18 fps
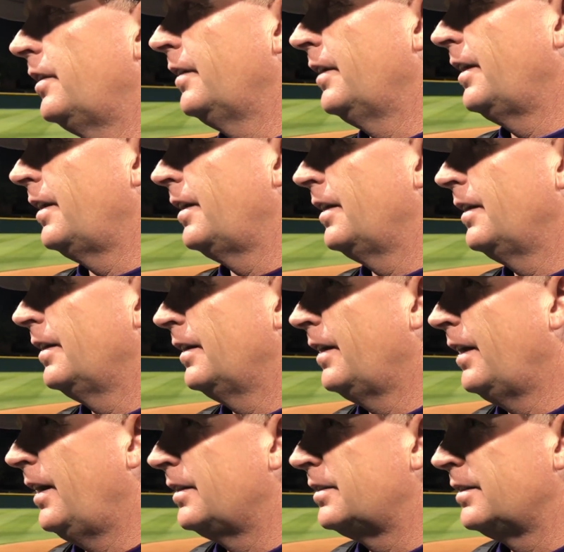and,
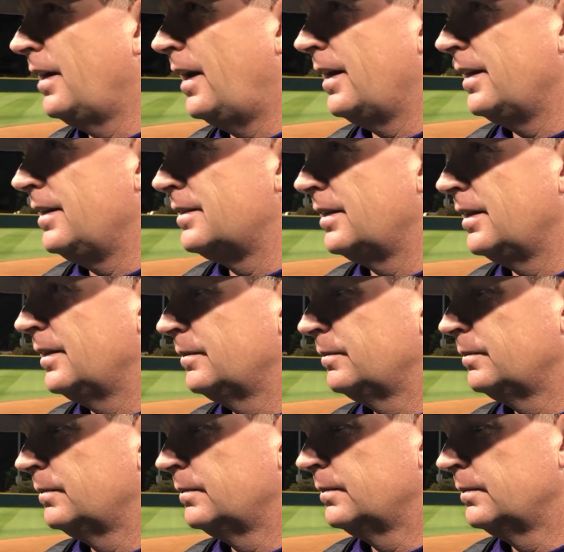it, and it's not easy.
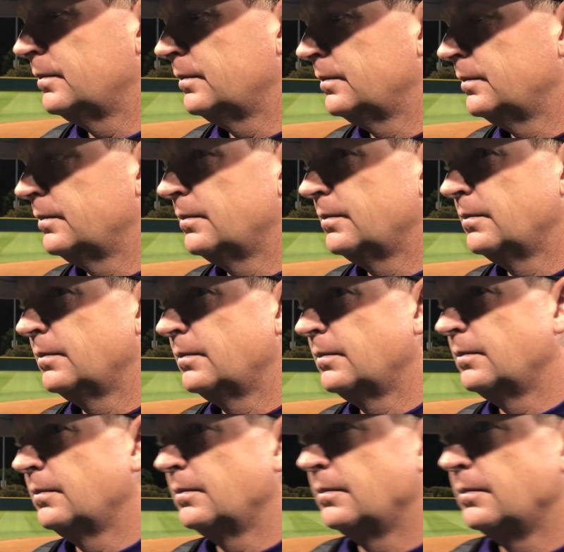Jared is at
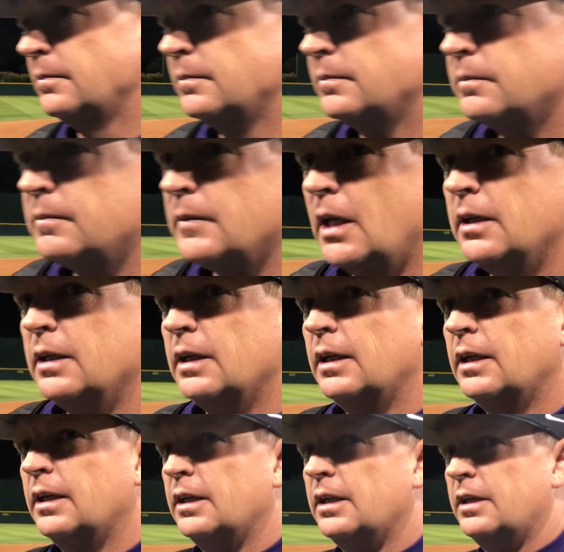the neck still?
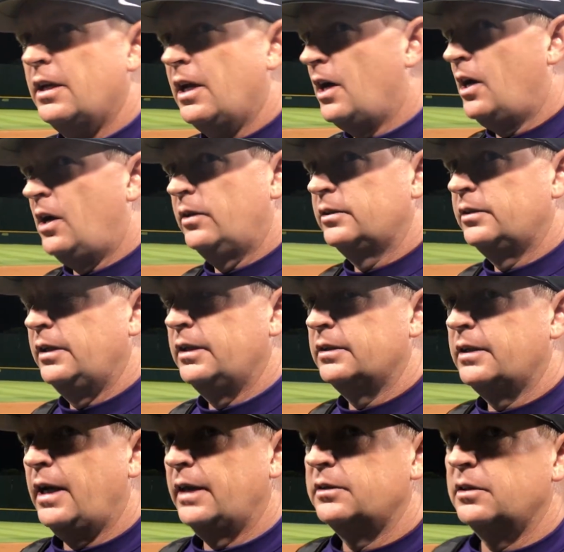No,
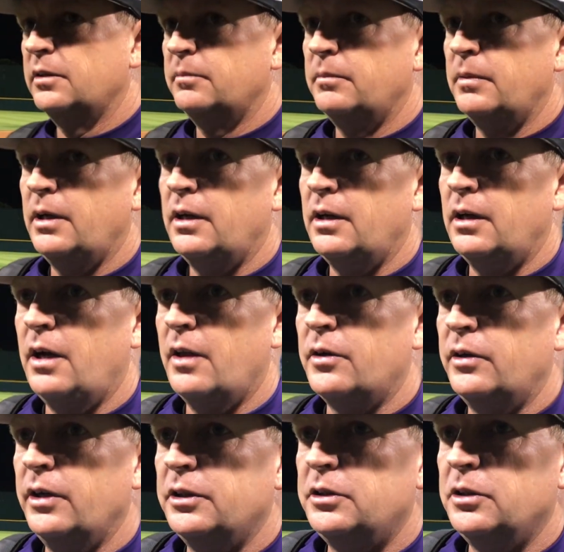he's got some uh,
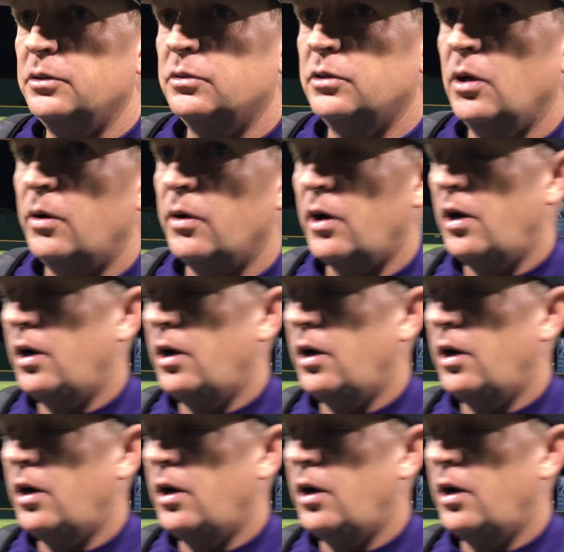other issues going